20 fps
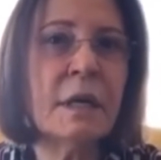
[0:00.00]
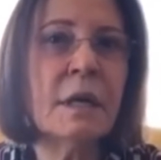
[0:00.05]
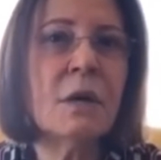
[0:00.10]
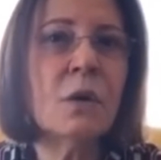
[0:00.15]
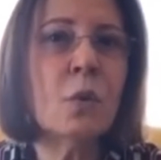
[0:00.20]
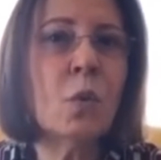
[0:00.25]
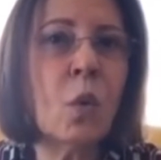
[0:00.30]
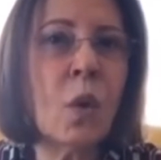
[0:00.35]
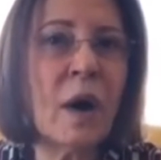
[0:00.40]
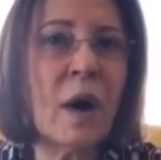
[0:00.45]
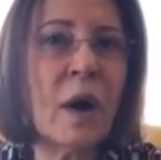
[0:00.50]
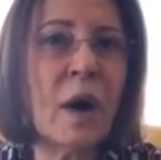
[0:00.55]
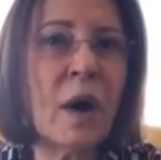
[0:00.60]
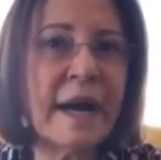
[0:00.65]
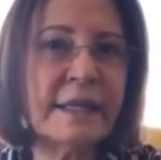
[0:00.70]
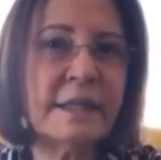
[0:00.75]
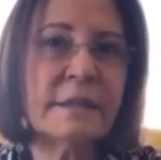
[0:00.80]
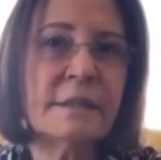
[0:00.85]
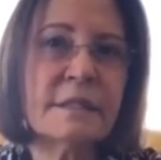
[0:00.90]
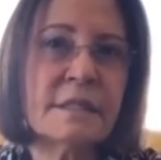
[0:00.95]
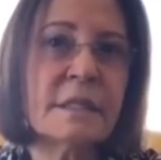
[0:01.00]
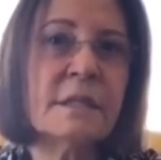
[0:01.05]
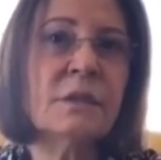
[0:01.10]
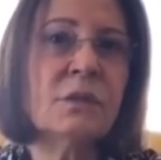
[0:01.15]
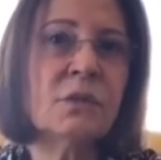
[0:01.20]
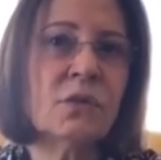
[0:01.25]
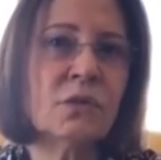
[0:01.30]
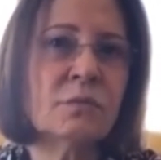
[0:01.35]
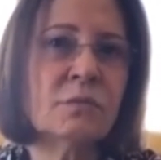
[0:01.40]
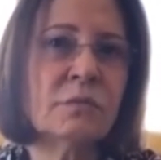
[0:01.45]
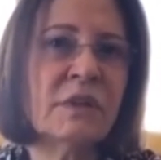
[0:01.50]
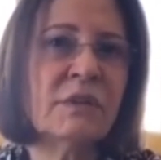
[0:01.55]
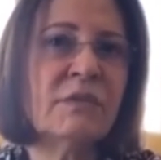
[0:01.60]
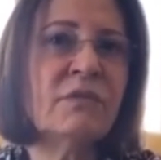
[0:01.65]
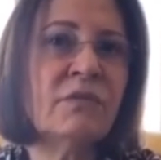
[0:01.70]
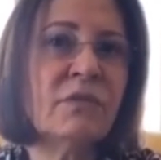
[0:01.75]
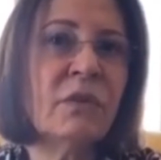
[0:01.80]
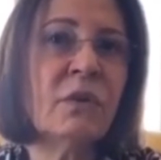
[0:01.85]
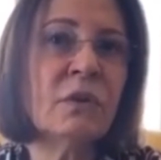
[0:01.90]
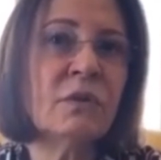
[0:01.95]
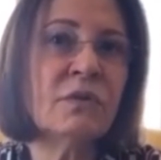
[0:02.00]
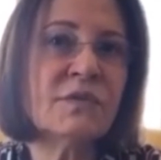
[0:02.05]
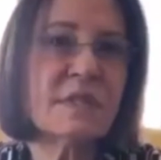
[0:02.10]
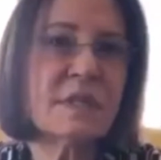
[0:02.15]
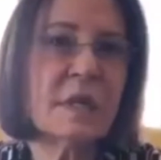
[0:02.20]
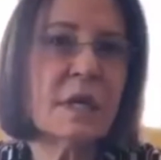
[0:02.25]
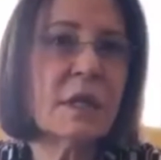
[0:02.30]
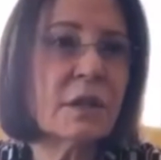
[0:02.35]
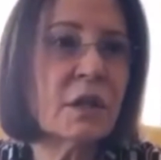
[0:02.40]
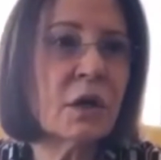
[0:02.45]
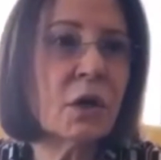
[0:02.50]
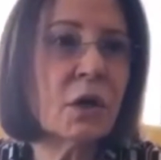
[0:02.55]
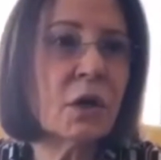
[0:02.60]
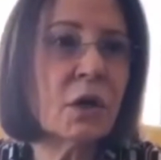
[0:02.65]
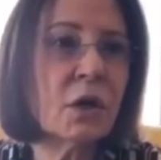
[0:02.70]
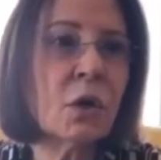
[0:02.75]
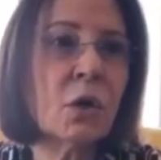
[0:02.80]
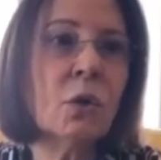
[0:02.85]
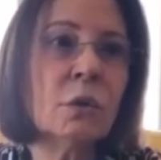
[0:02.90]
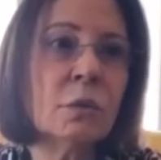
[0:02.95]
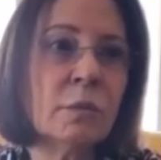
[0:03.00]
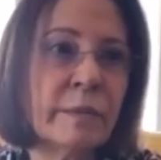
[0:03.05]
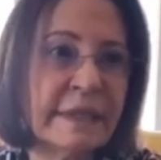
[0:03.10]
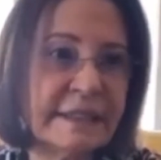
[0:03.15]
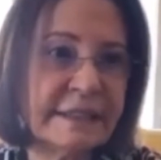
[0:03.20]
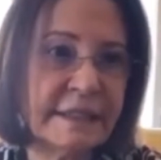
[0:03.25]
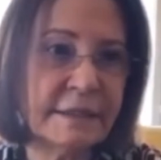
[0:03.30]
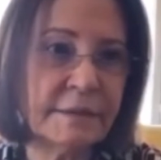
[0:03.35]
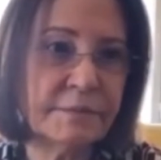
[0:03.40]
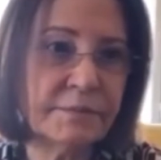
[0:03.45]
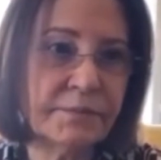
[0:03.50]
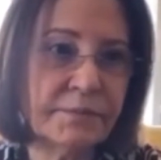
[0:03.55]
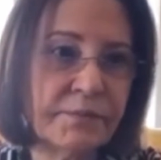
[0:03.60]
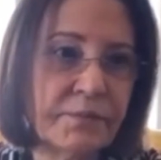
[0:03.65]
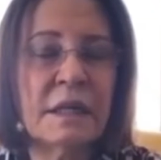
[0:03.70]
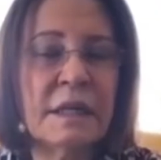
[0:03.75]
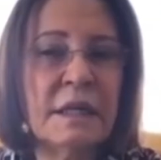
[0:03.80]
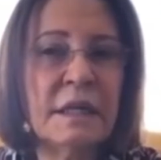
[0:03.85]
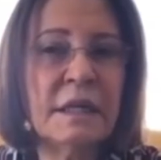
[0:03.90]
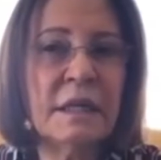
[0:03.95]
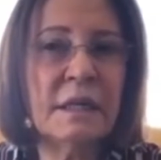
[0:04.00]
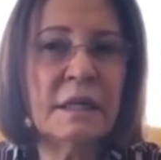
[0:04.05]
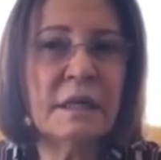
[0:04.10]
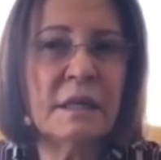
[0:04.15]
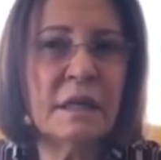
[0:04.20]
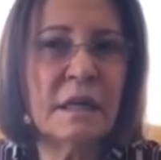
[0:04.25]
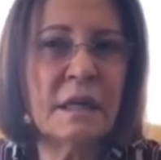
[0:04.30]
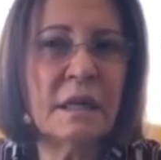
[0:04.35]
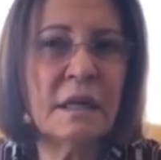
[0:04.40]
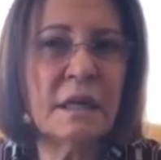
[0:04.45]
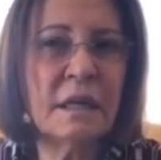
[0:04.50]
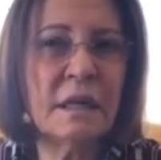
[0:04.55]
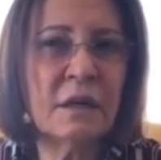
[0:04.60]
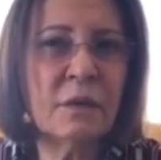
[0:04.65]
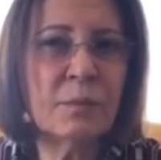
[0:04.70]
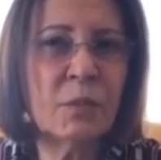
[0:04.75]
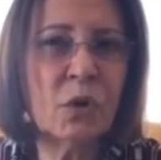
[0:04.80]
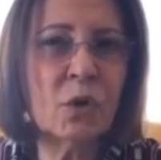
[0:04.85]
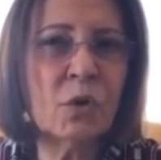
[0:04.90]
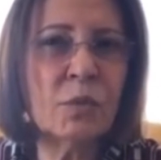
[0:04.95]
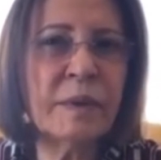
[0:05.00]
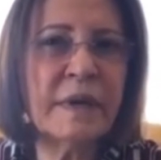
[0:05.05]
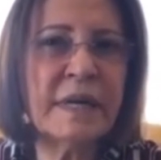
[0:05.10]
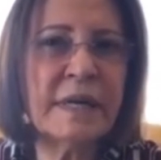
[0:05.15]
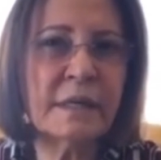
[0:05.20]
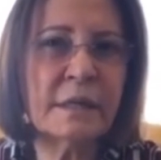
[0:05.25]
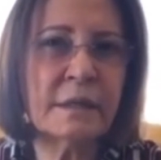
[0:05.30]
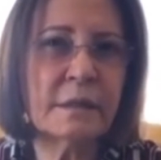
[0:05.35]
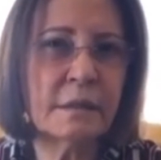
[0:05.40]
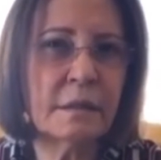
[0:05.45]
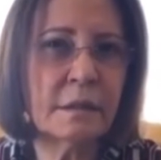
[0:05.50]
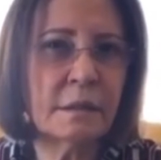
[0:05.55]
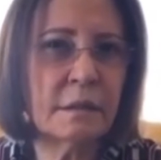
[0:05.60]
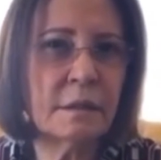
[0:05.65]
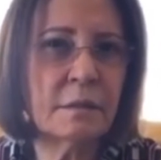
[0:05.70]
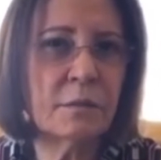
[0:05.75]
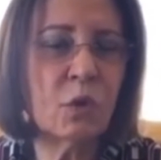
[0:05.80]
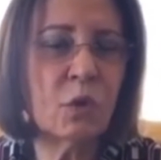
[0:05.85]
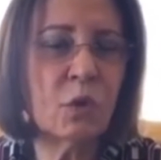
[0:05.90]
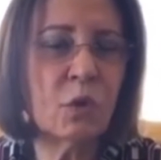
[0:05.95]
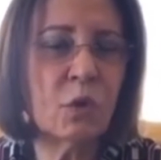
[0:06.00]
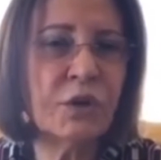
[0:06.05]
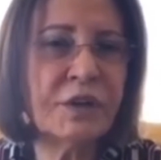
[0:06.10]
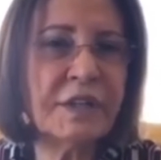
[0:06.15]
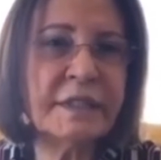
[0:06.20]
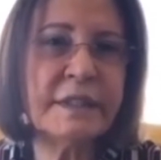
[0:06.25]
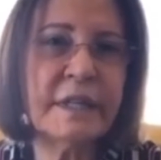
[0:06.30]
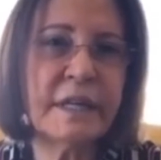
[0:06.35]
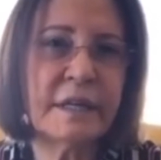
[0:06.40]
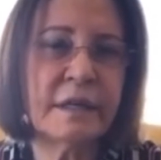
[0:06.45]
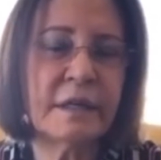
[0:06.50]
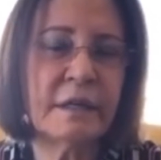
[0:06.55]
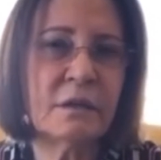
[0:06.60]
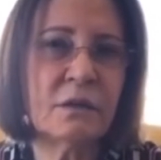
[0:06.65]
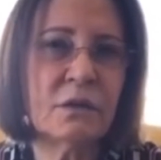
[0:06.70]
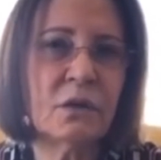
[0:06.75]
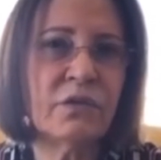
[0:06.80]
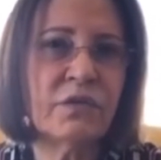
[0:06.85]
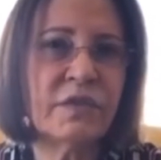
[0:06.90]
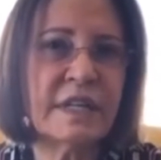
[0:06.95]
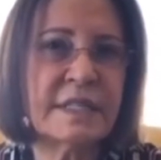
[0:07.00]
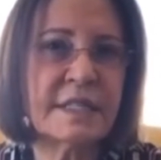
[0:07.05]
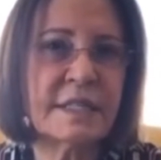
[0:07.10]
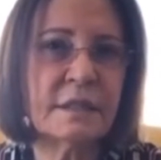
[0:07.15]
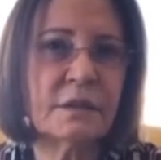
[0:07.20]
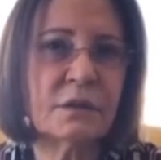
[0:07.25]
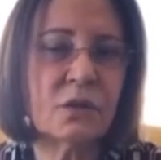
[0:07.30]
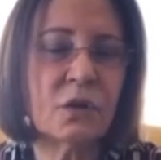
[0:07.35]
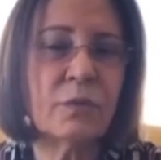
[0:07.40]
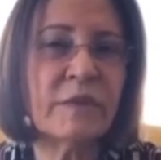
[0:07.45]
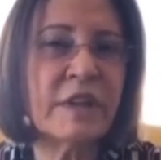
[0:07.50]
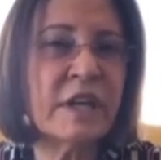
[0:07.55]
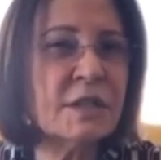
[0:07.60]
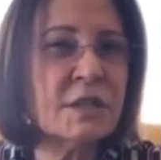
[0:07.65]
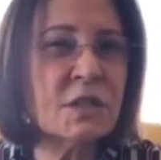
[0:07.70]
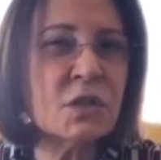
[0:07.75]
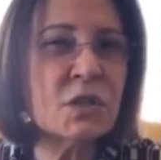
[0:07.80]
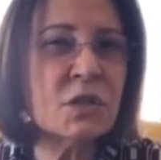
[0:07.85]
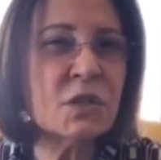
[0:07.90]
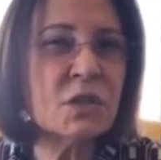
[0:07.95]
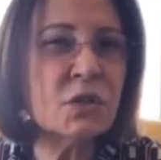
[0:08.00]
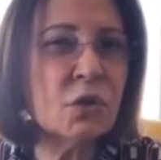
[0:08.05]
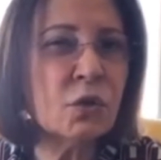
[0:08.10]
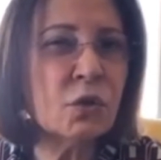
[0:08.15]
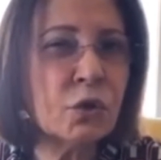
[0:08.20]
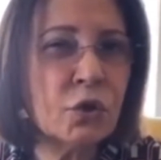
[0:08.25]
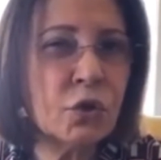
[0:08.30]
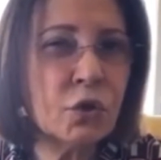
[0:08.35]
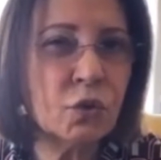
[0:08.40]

wide syndrome, involves the whole body. Really a proper uh, monitoring of the syndrome. There is no cure.